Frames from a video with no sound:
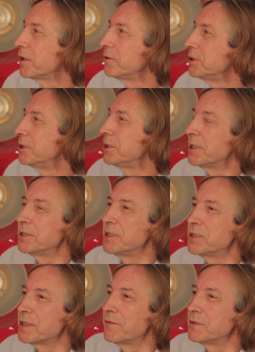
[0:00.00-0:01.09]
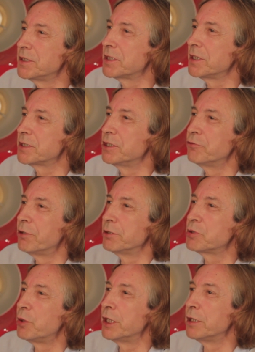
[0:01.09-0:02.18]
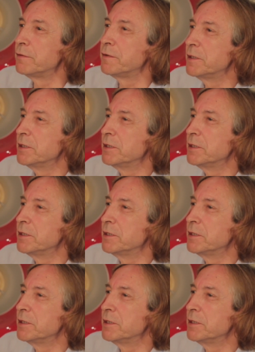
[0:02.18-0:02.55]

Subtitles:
Odeon in 1976 in row 12.